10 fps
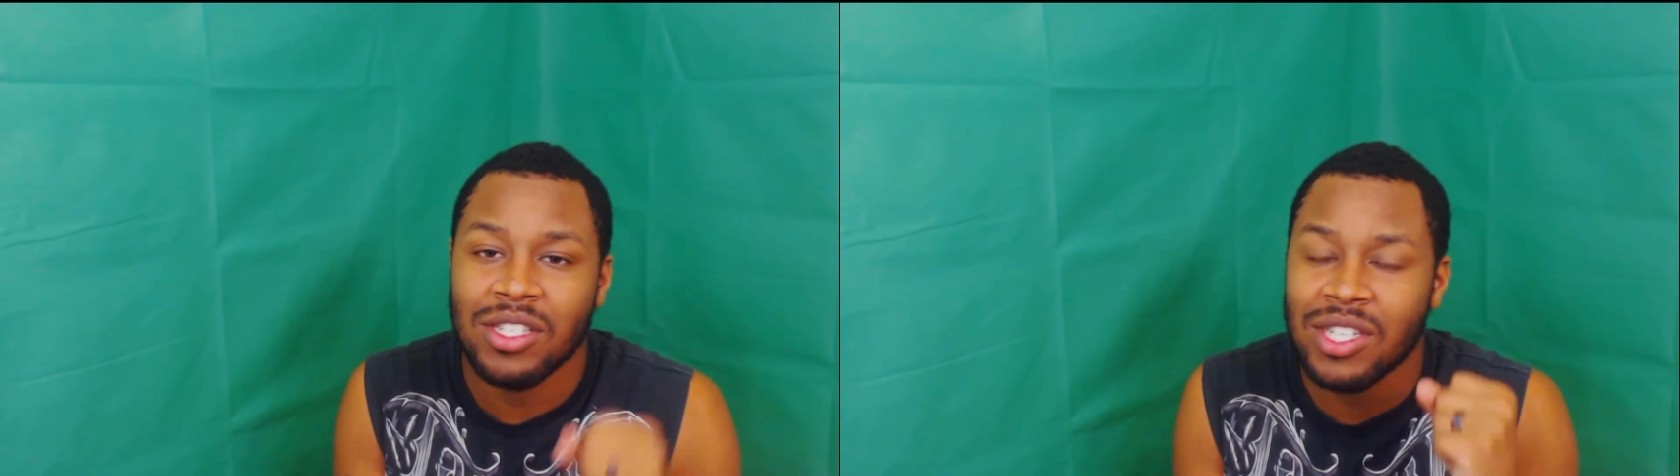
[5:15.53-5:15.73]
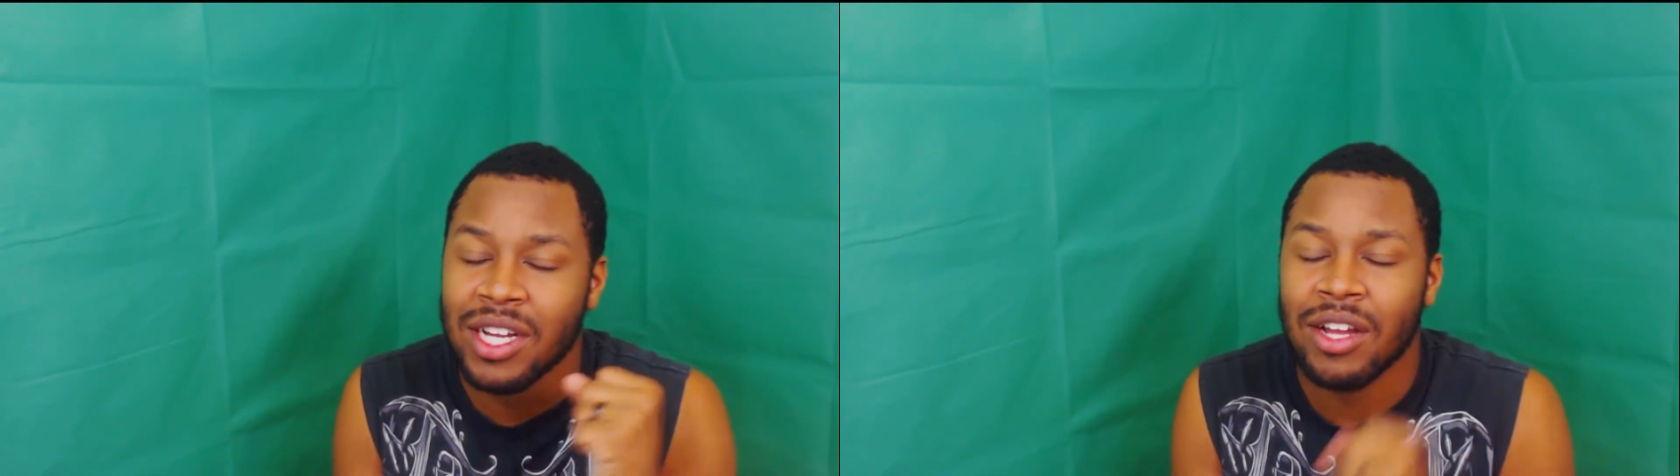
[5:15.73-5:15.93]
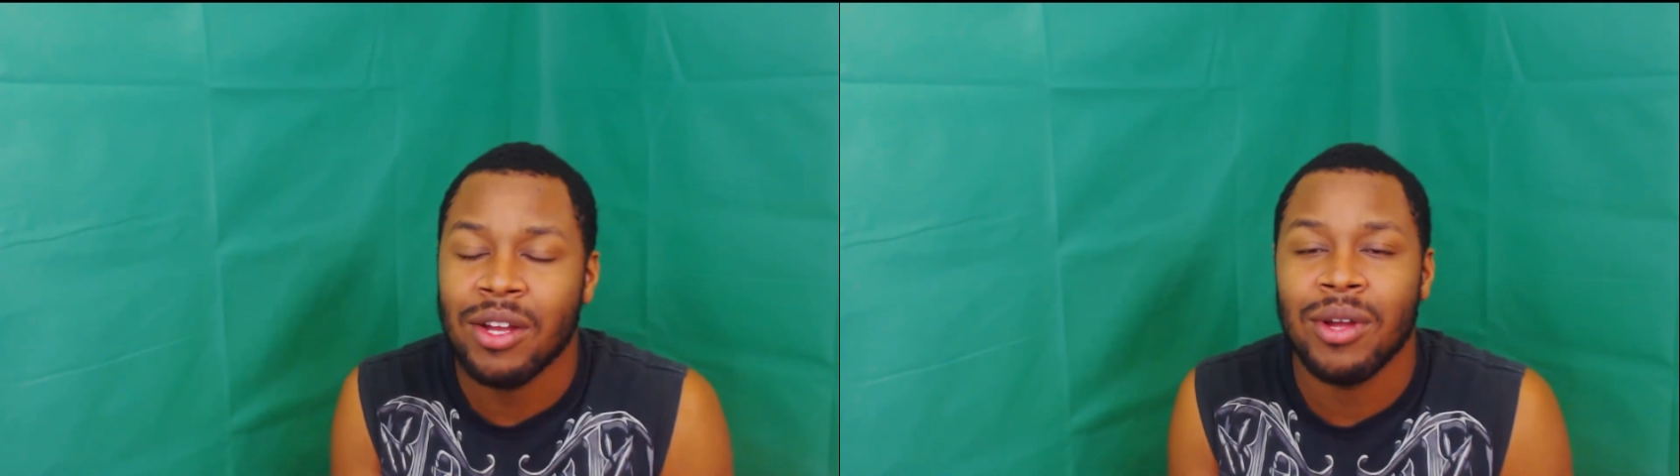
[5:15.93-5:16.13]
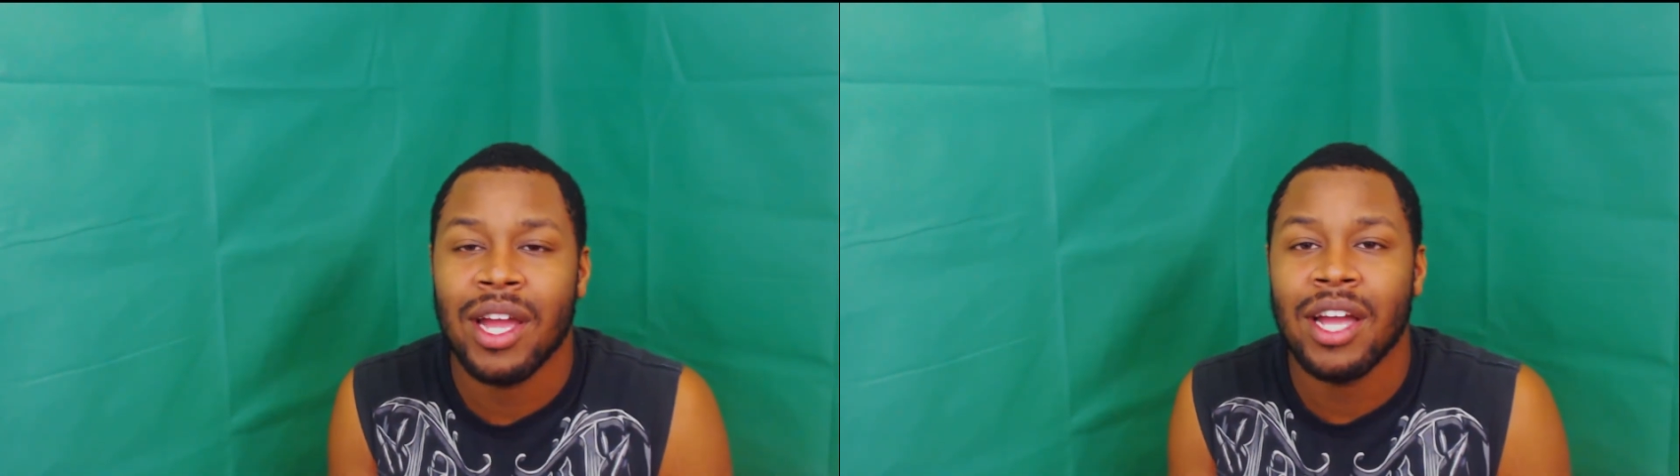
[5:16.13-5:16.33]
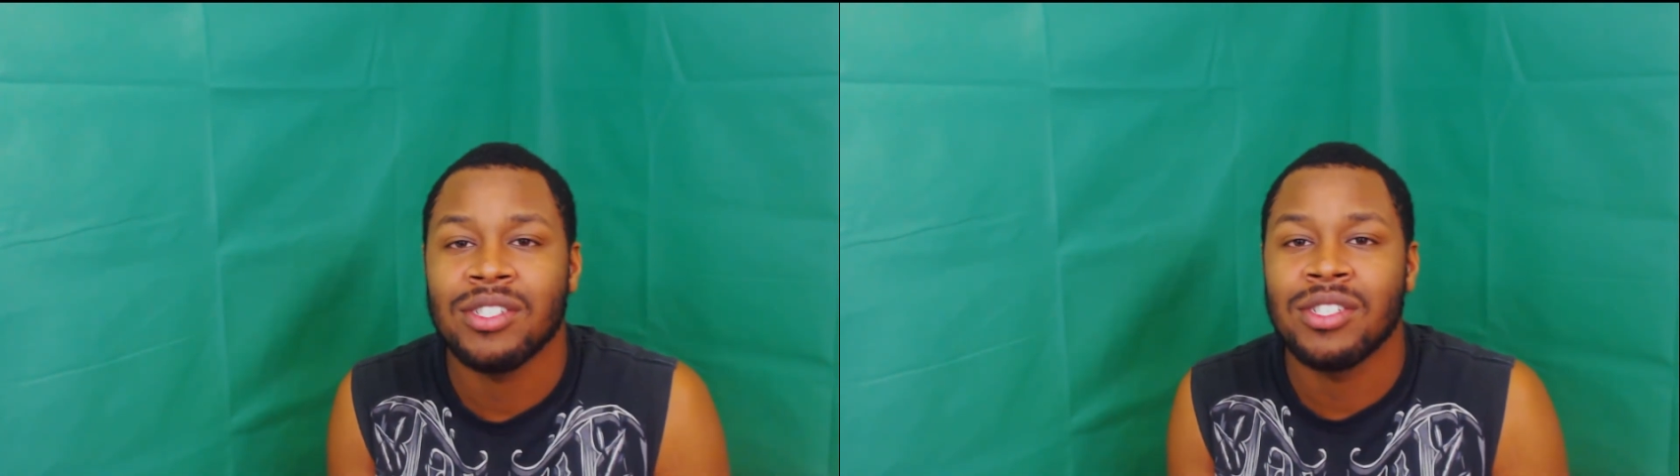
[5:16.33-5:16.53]
I check out your
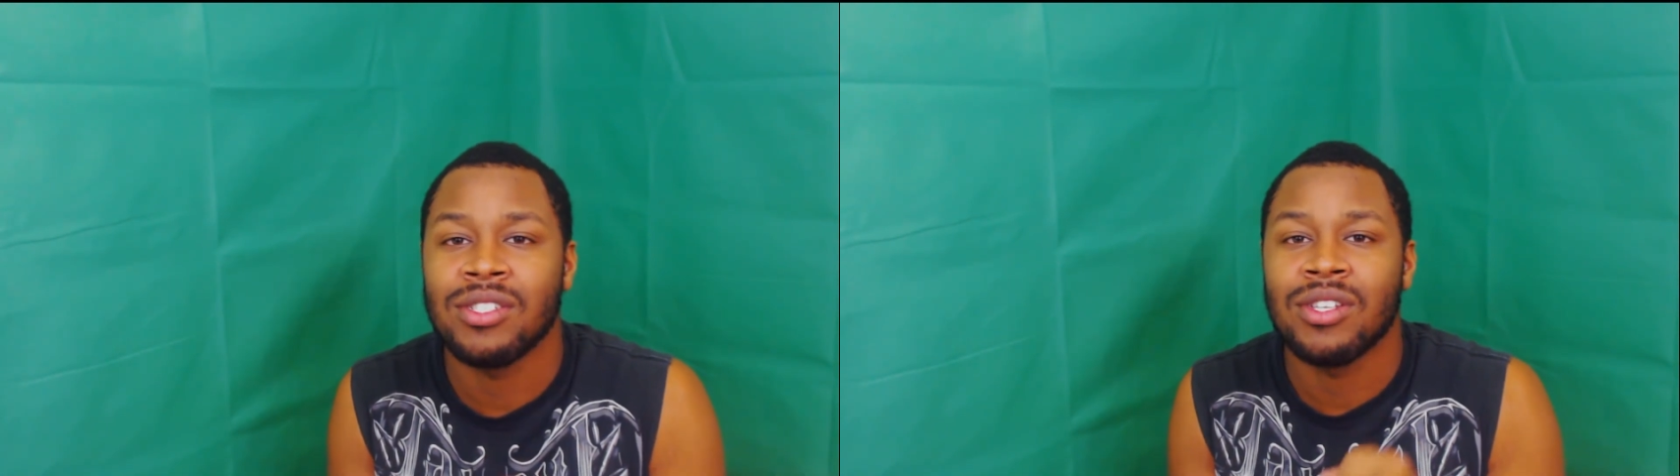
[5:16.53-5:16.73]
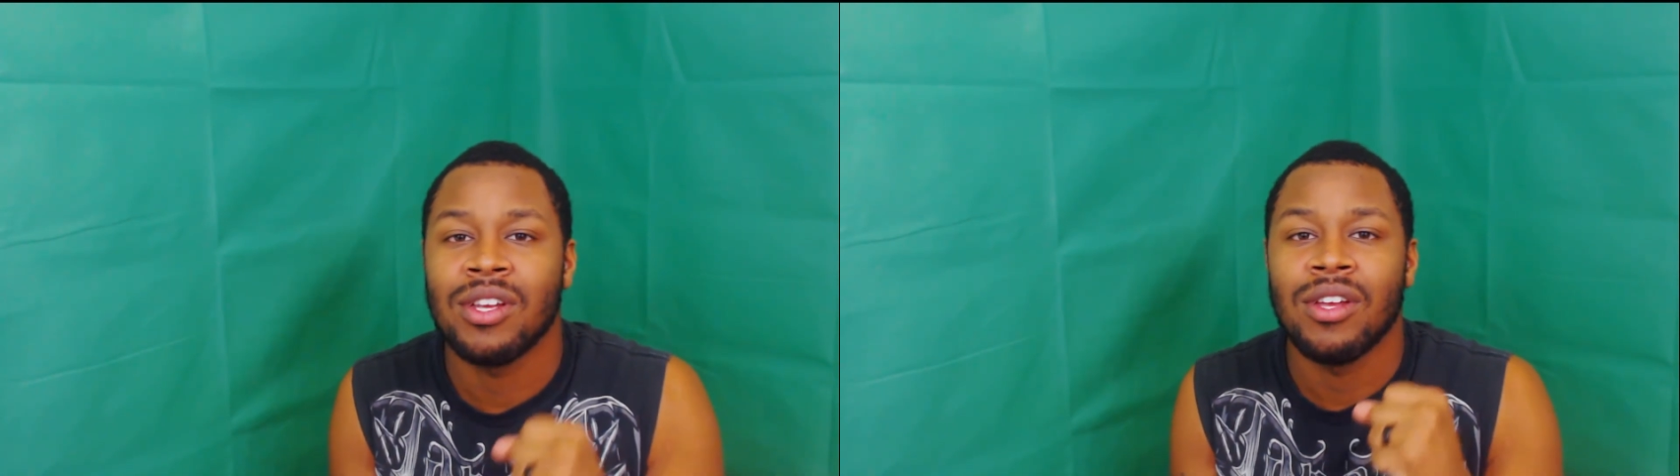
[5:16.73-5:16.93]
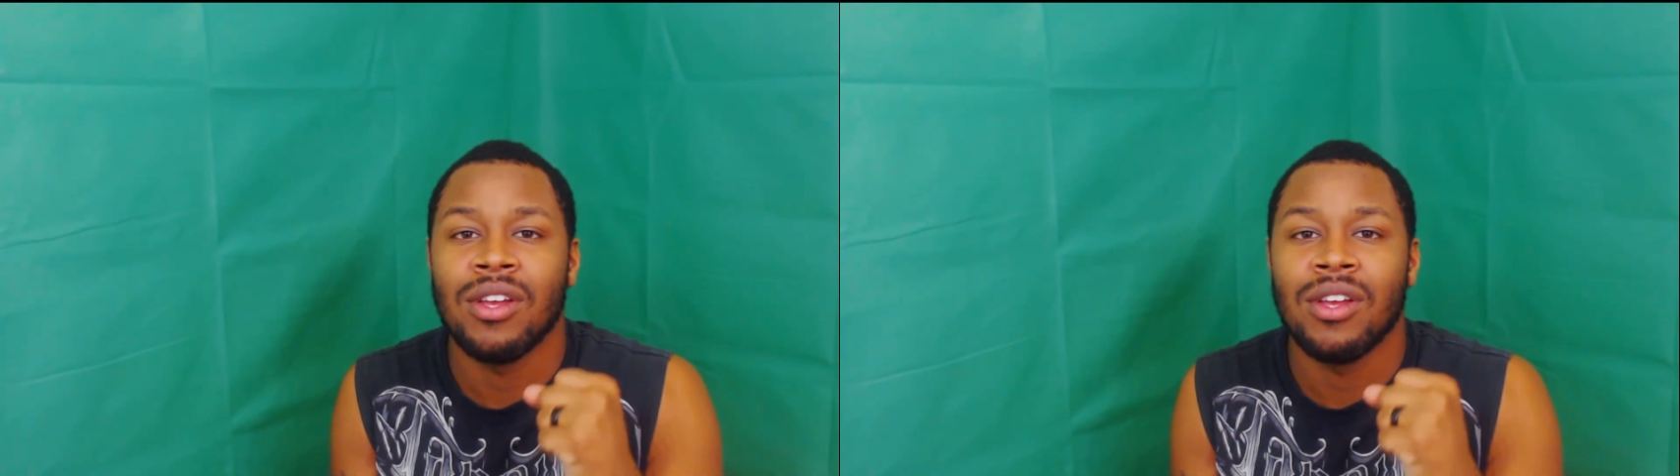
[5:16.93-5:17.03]
reactions